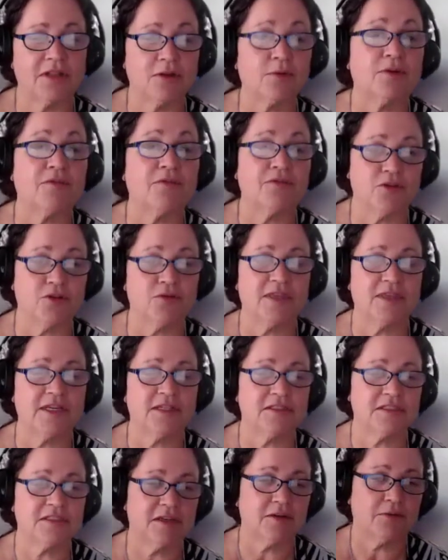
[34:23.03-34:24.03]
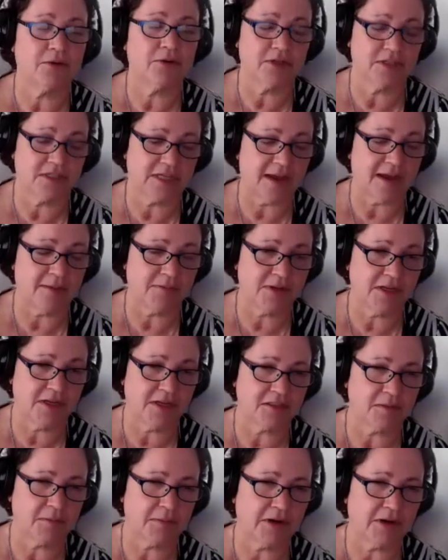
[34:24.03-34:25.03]
There were a few things that were adopted
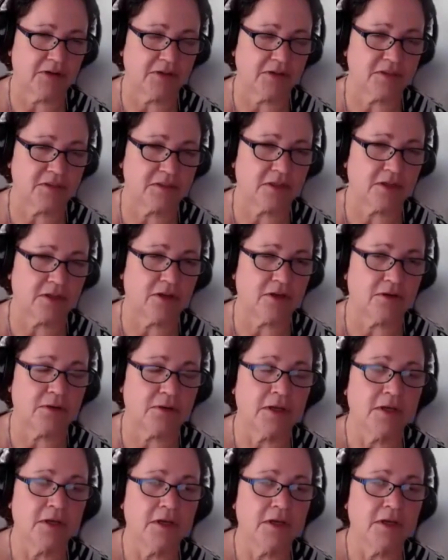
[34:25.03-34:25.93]
as a part of Secure